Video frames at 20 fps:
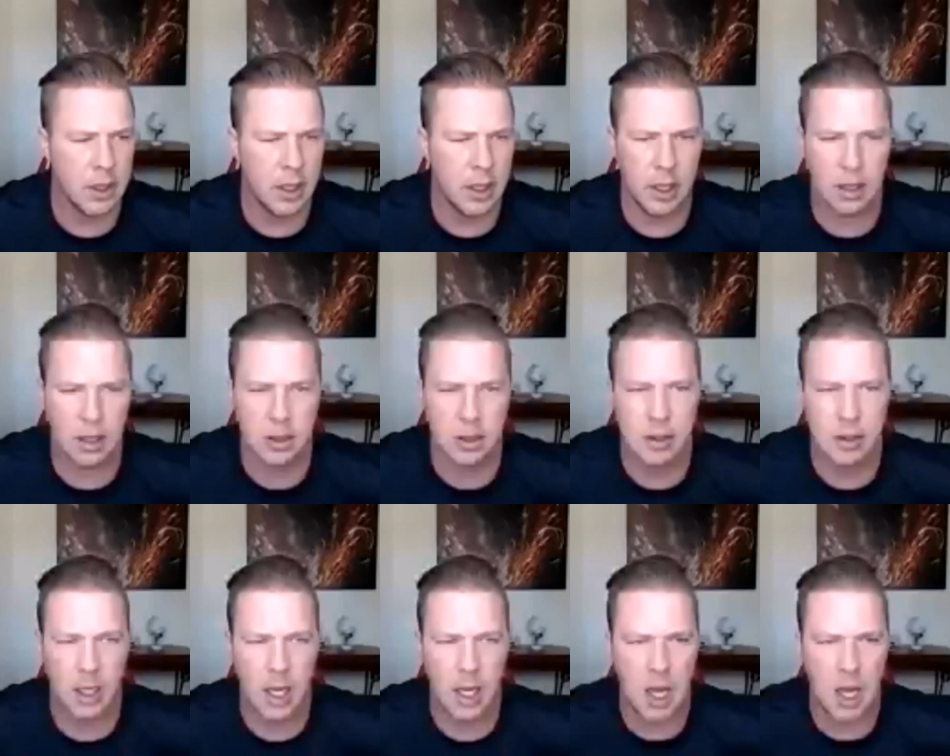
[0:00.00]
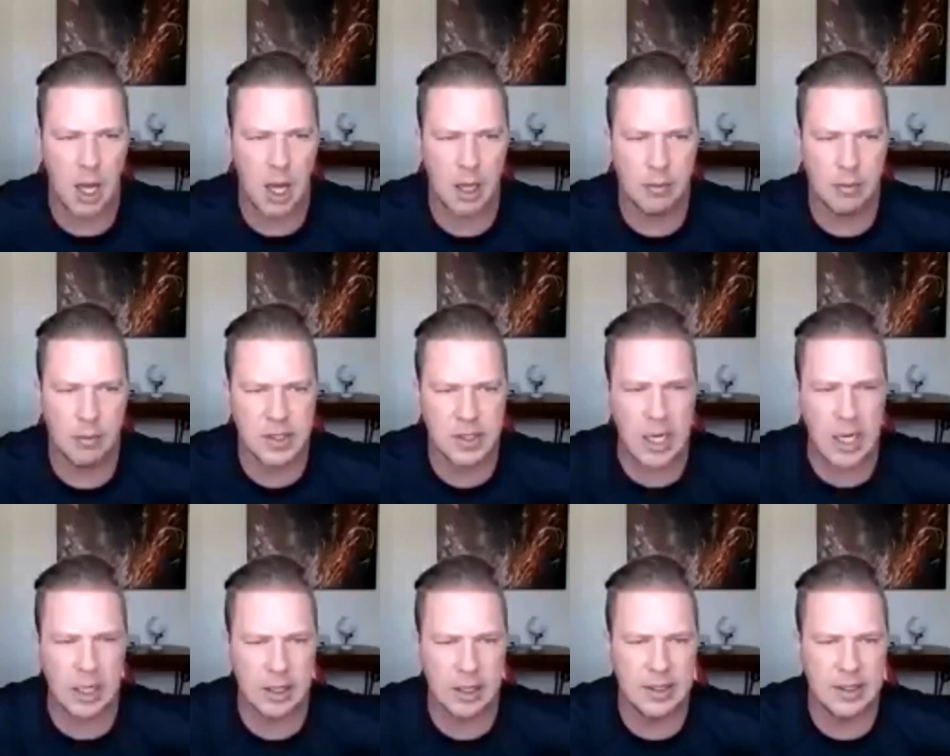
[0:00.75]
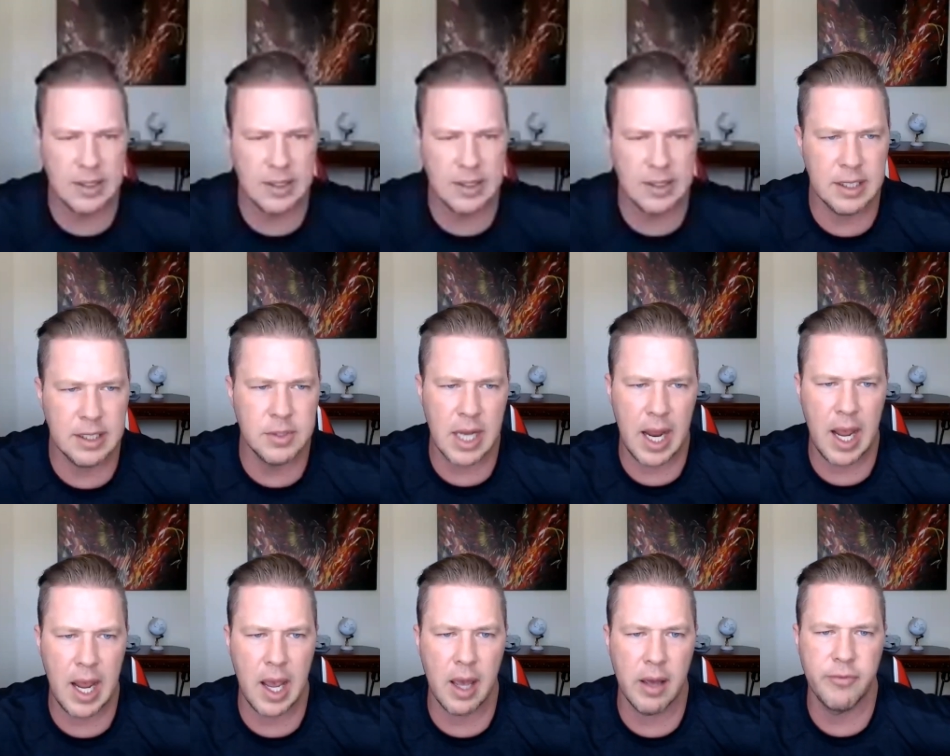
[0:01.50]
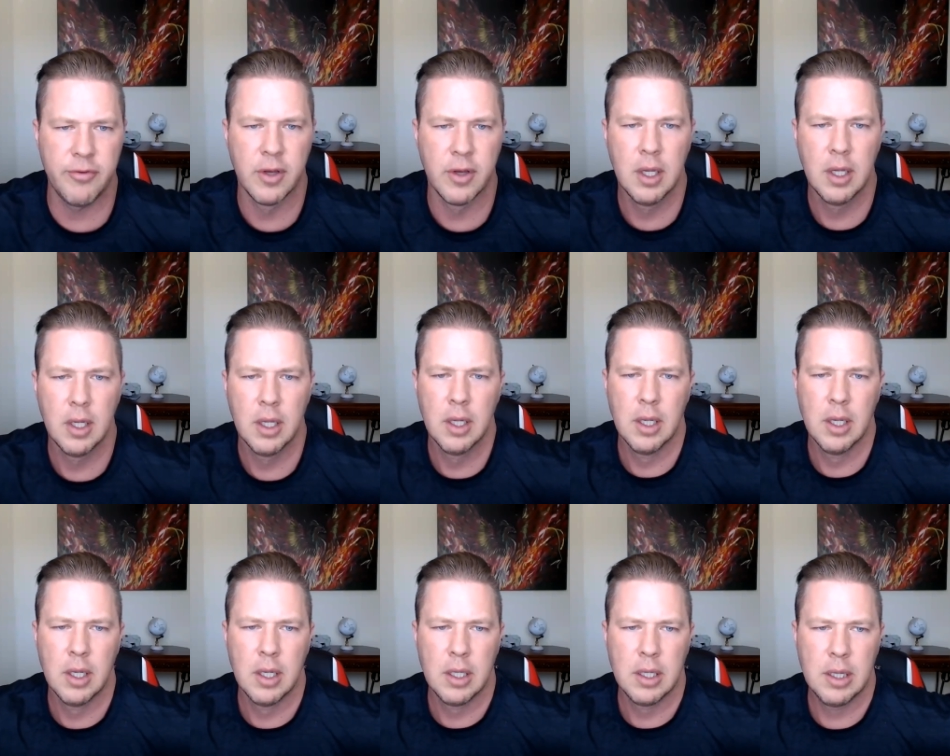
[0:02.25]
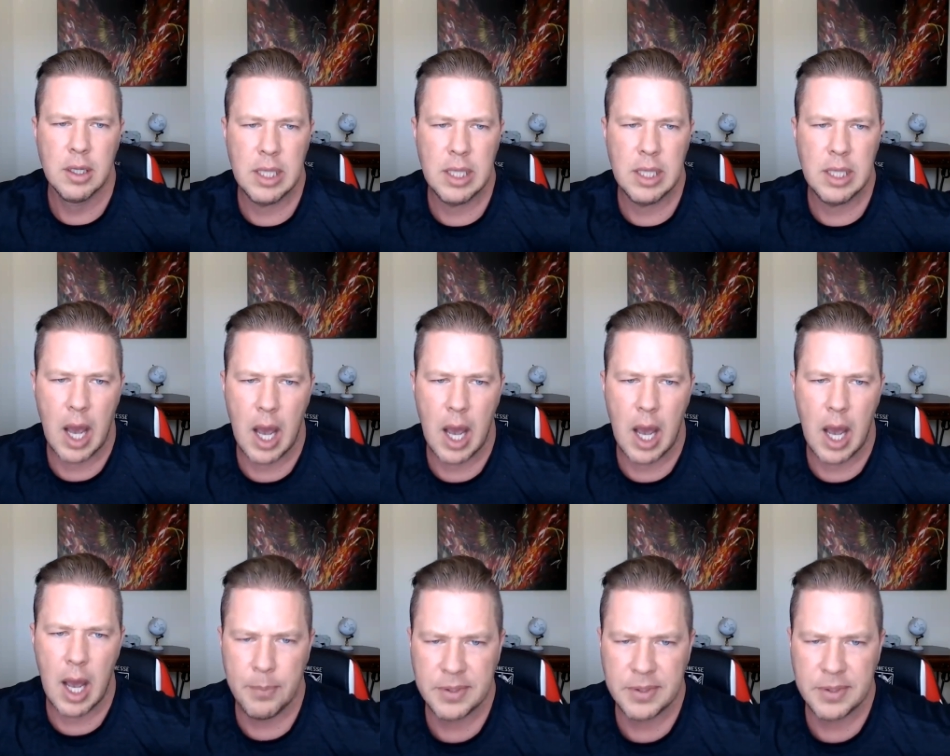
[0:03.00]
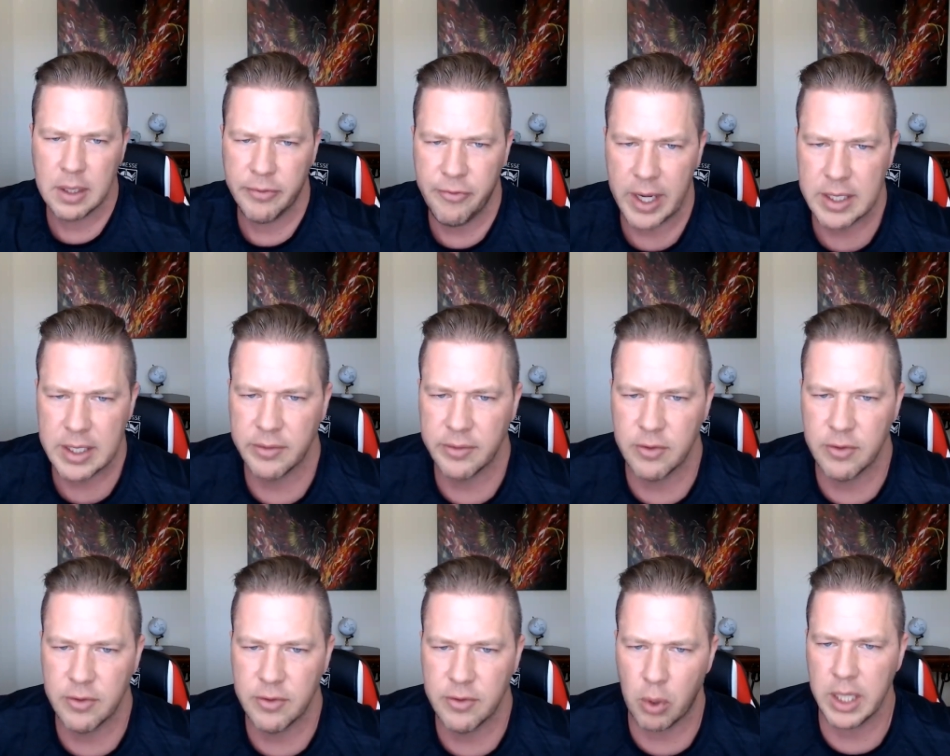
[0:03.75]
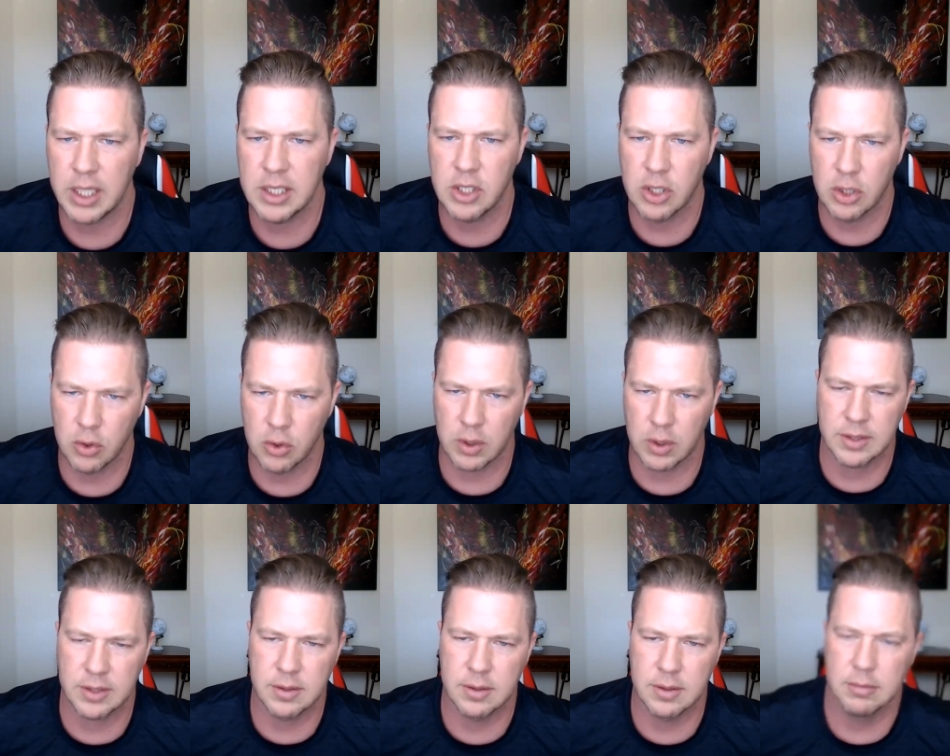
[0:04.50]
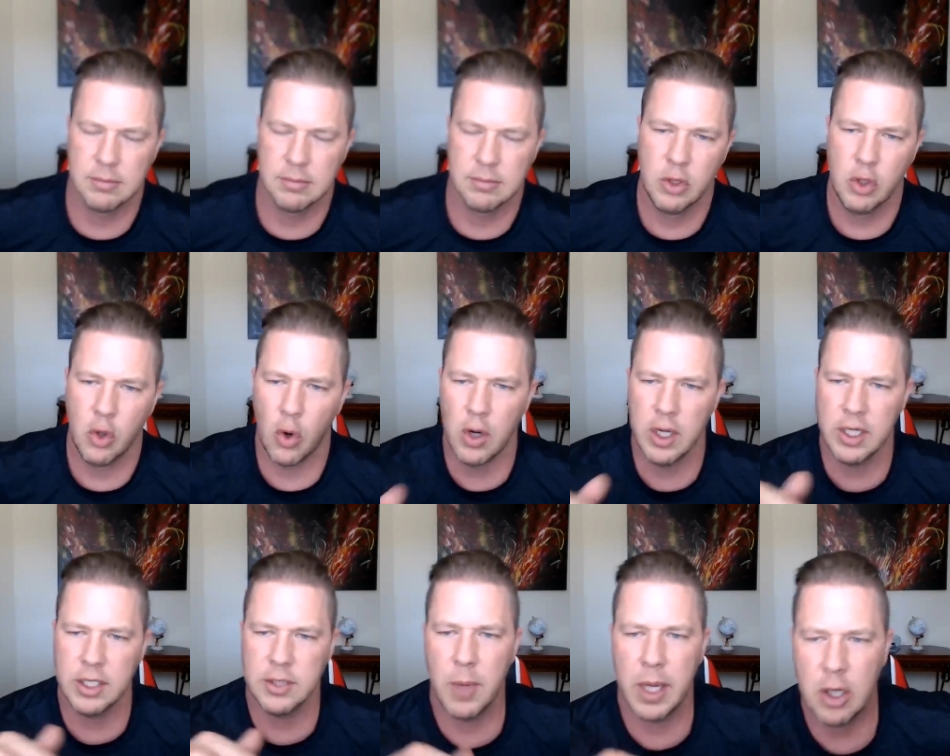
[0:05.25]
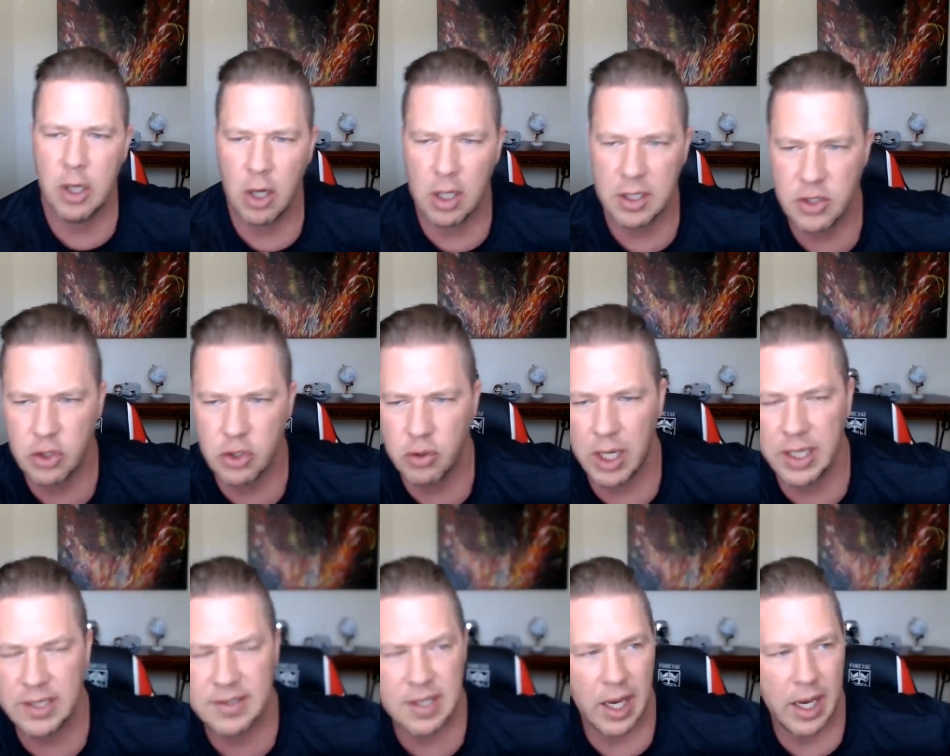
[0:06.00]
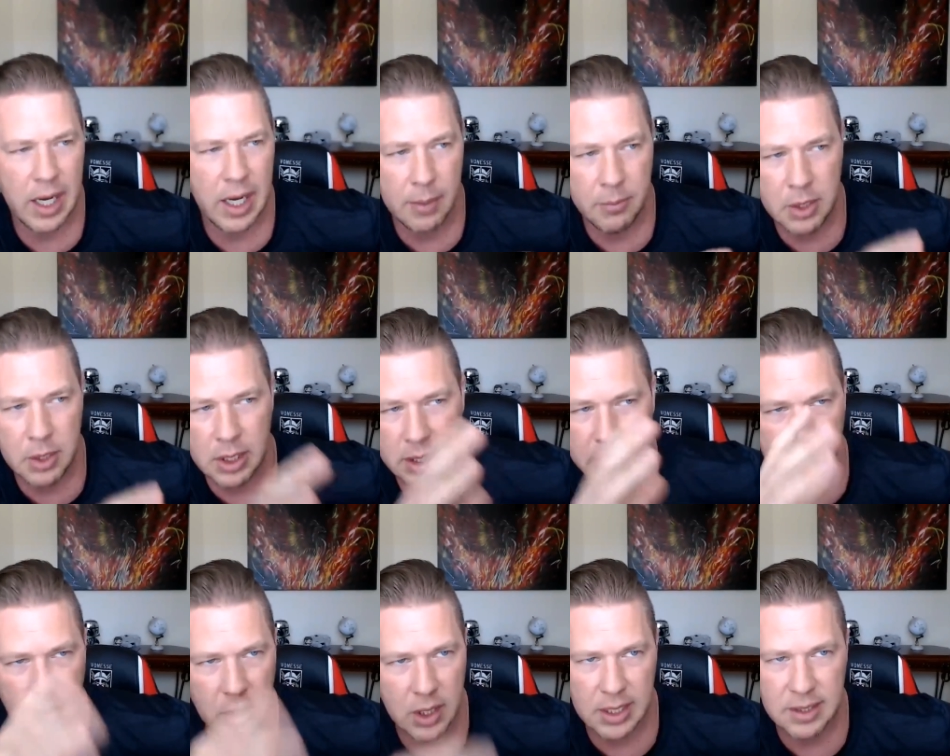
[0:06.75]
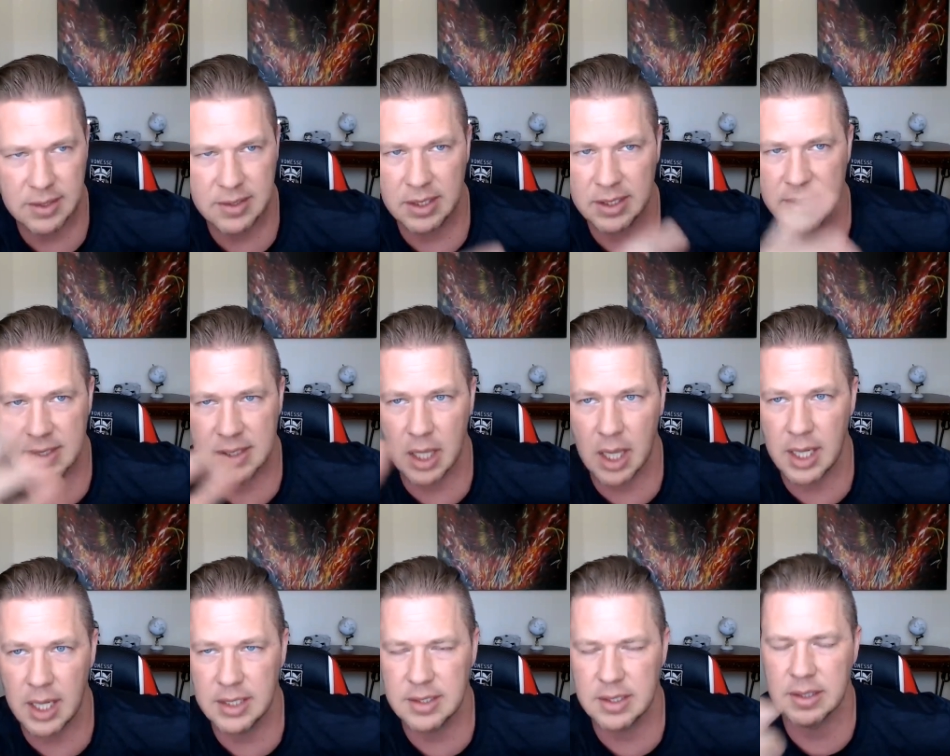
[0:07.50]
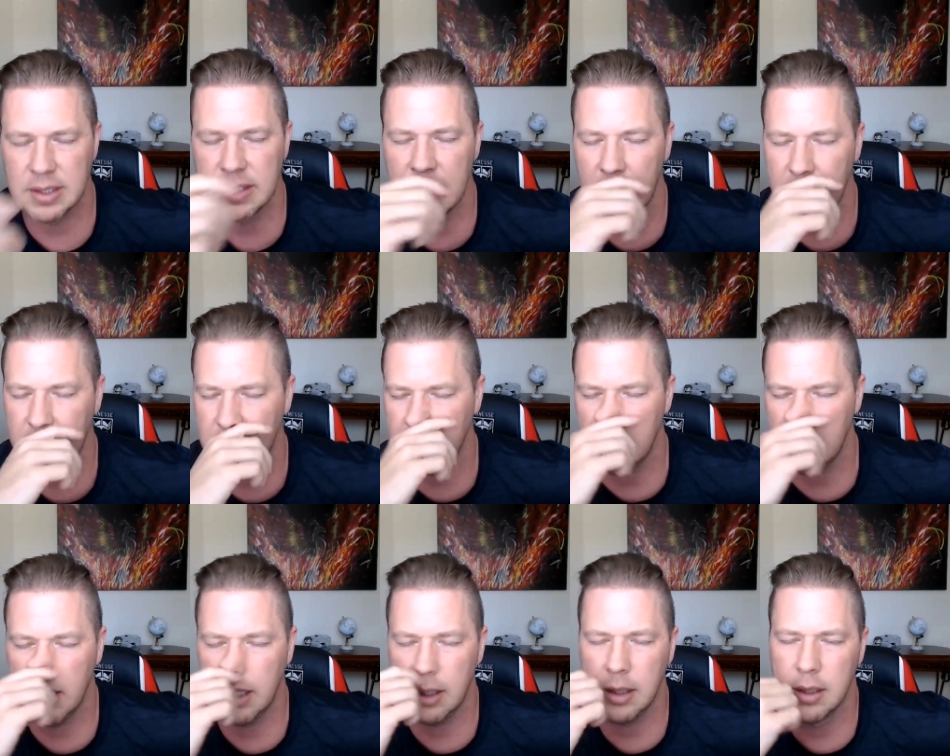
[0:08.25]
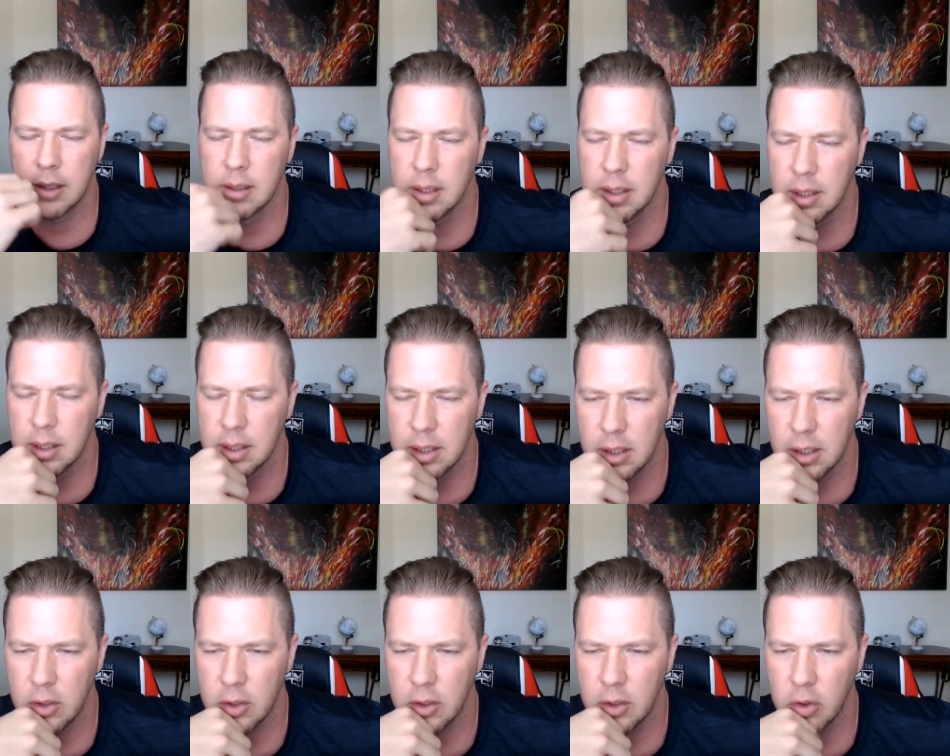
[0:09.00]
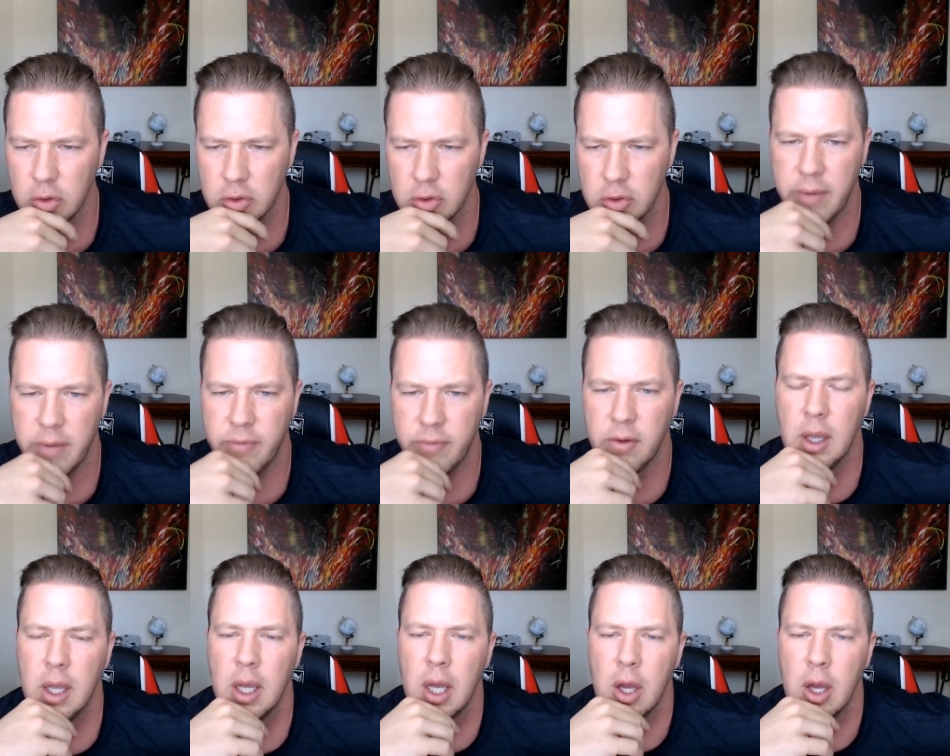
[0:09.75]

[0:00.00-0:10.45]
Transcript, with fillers: here, um, silence seems to have the opposite effect of the brain to noise. Noise may cause stress, and I'm going to give you guys these slides inside the, the Google Drive.